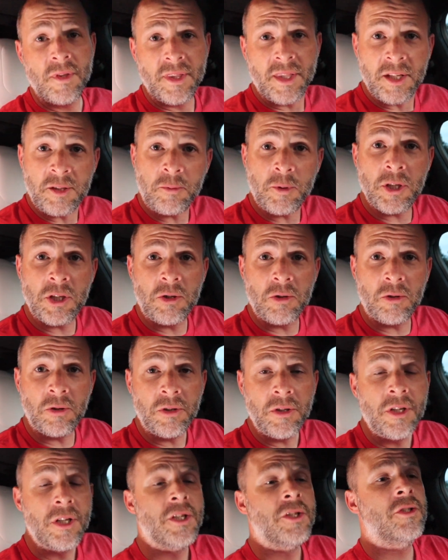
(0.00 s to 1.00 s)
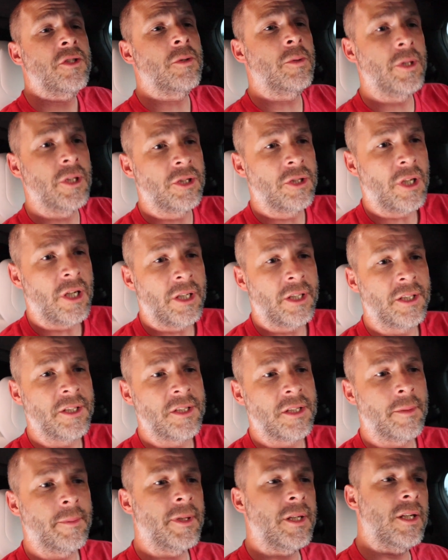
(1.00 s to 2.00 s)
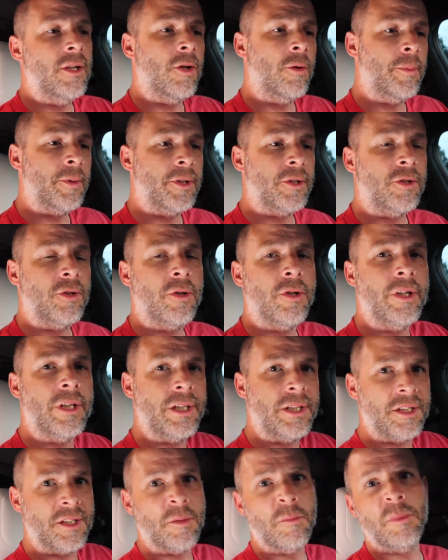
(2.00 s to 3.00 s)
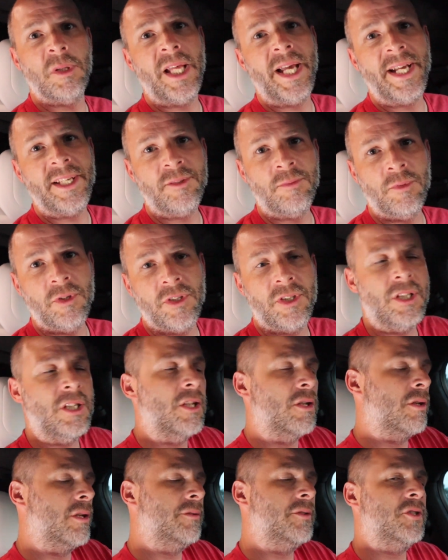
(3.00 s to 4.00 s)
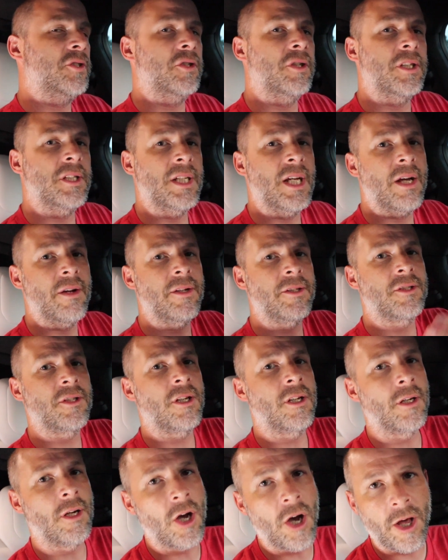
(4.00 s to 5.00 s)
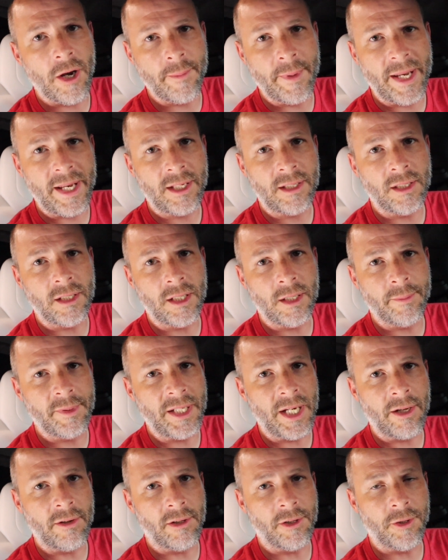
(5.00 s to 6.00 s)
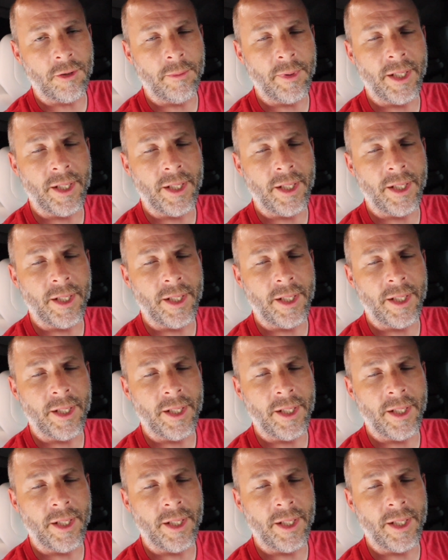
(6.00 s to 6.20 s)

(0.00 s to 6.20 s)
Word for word: That's pretty cool. So when you're talking to somebody, you open the door, it doesn't blast music, you don't have to turn it down, it's gonna automatically come down a little